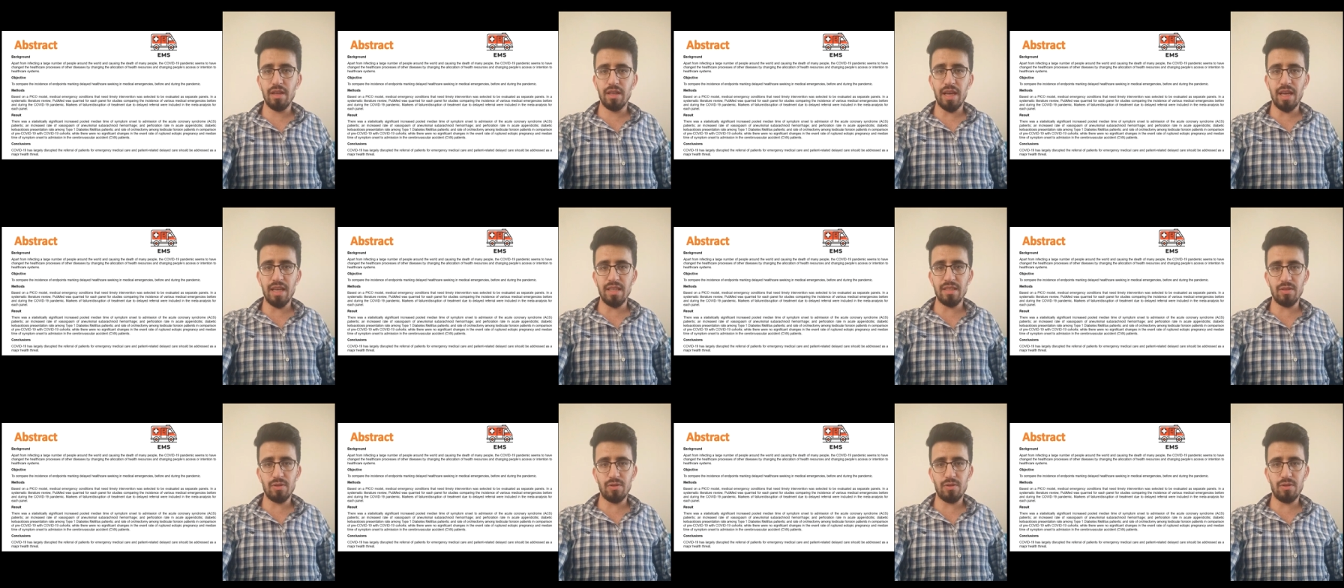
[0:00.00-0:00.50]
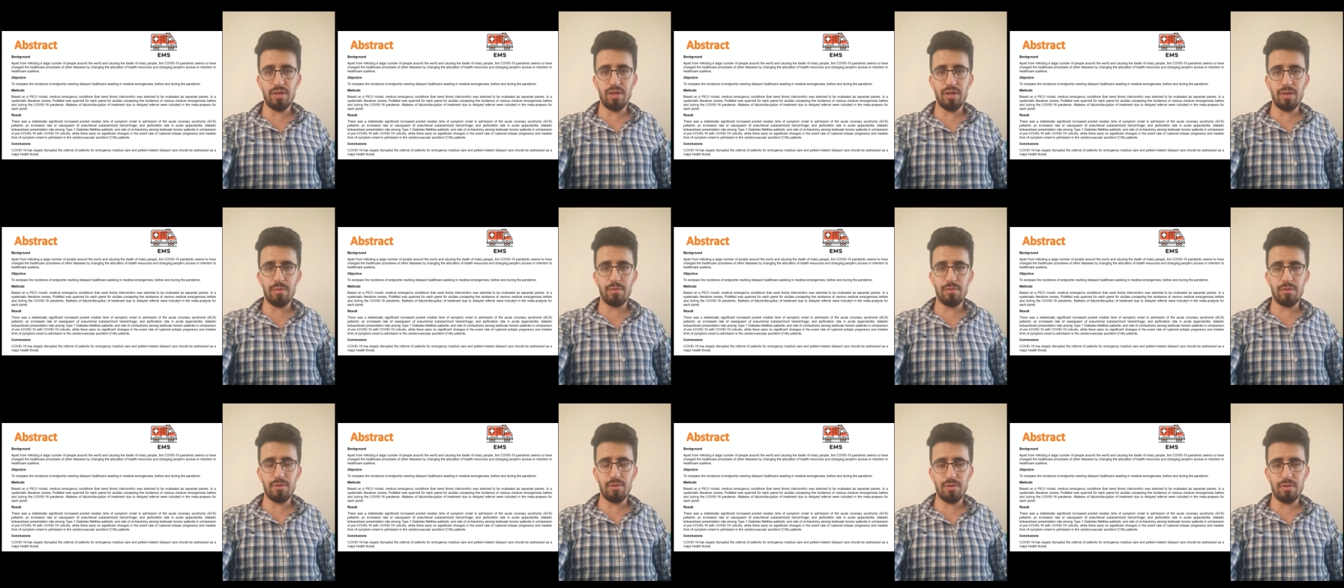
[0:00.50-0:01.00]

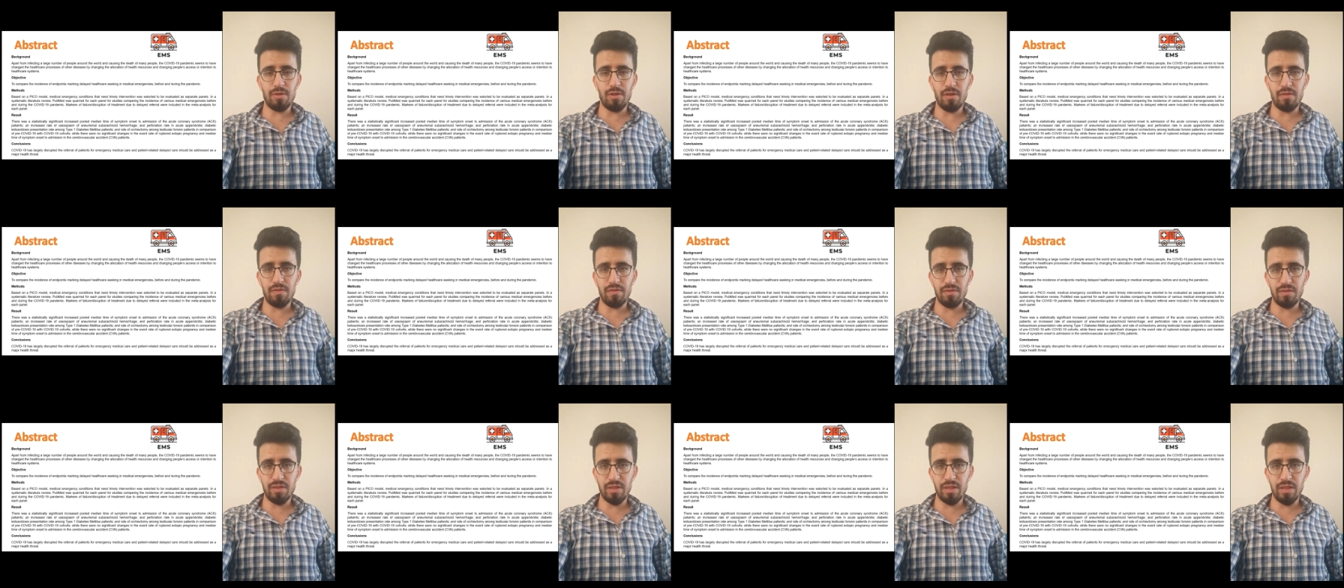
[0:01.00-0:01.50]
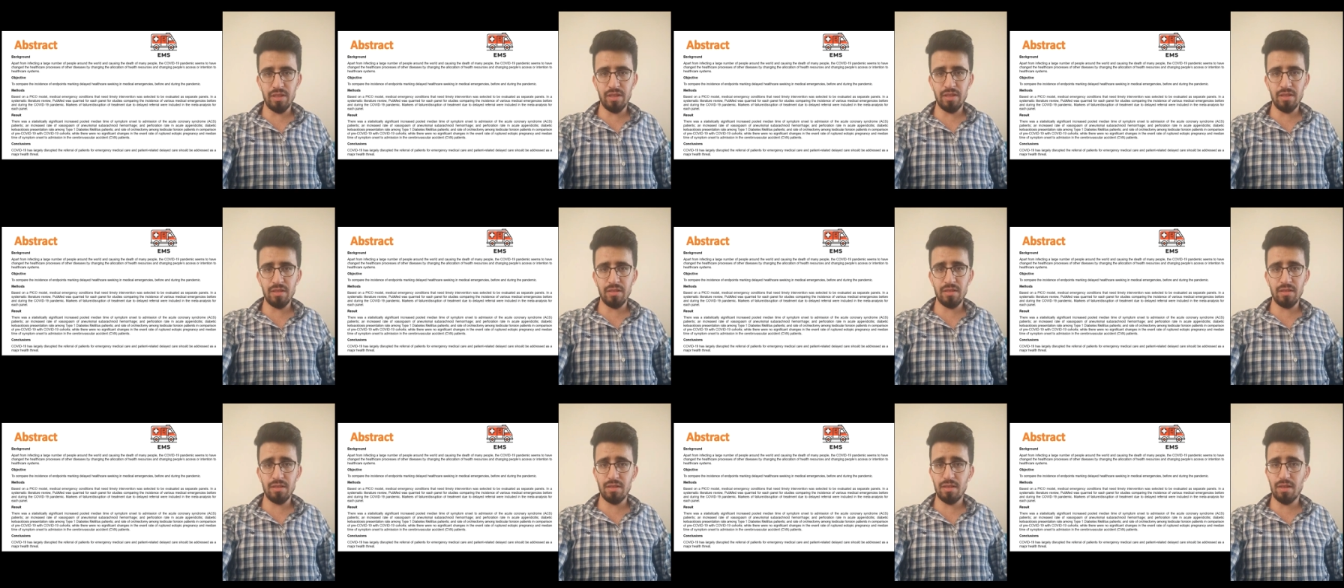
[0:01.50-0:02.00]
Gastro-Hepato
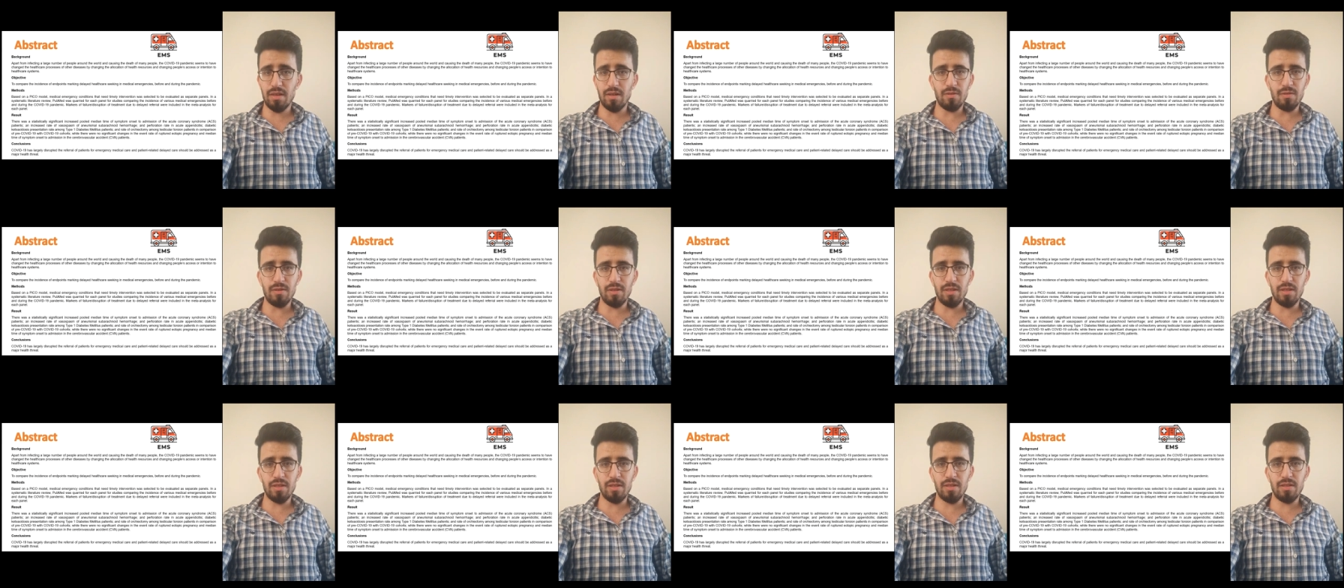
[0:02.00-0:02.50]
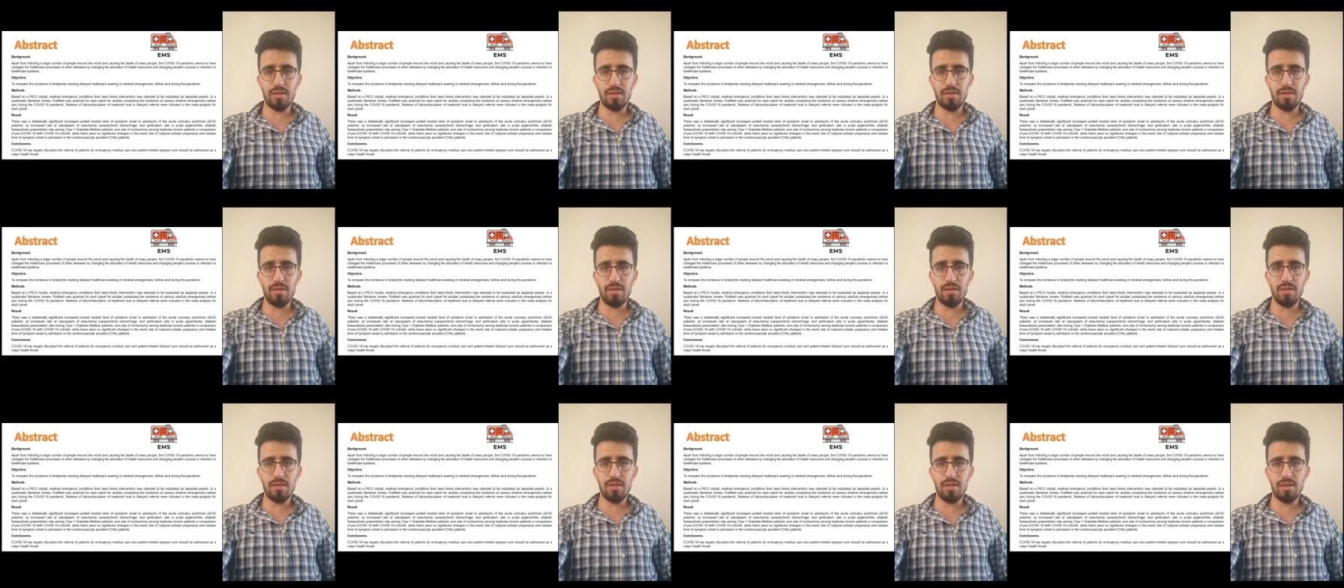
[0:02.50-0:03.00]
conference, our
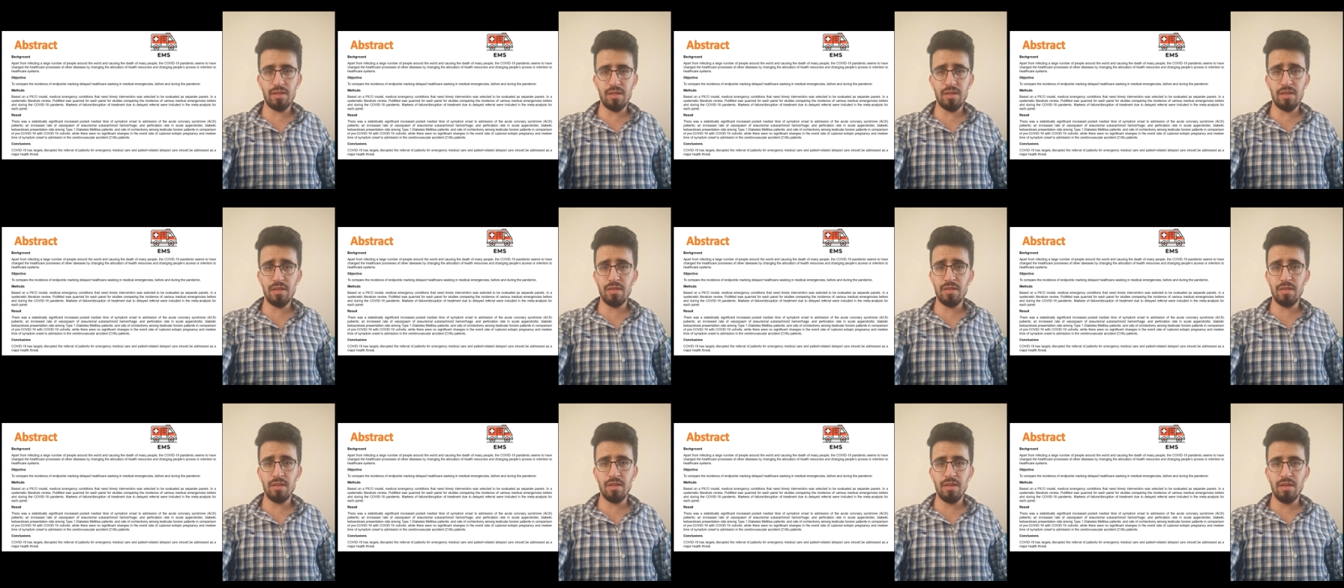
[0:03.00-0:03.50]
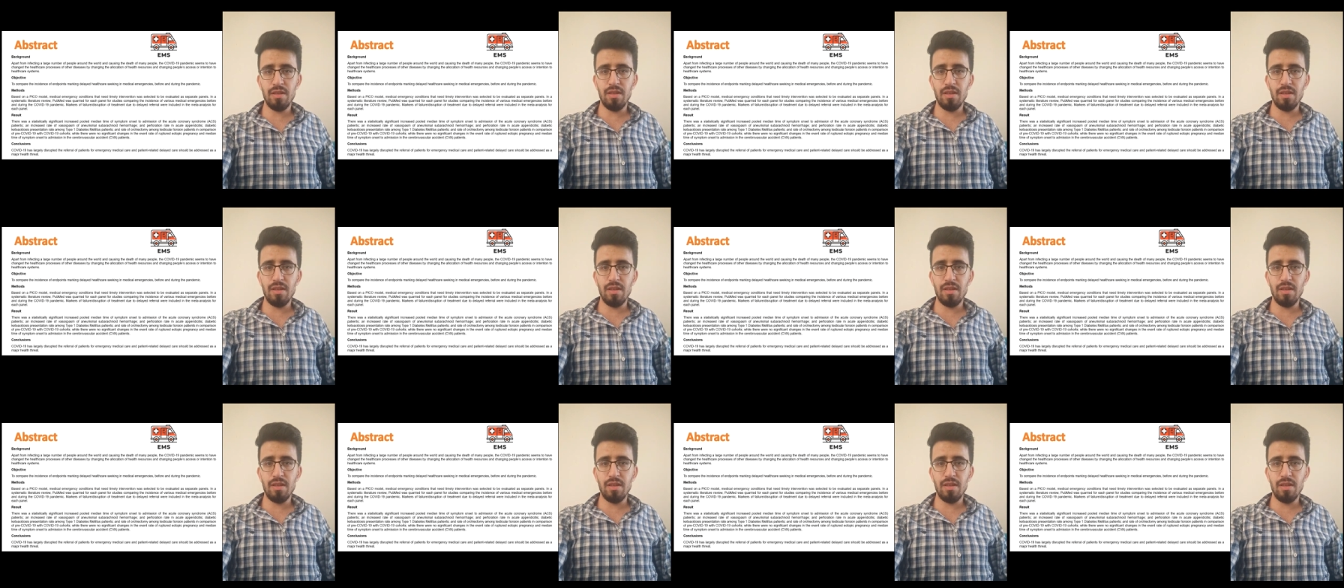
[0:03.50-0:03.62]
study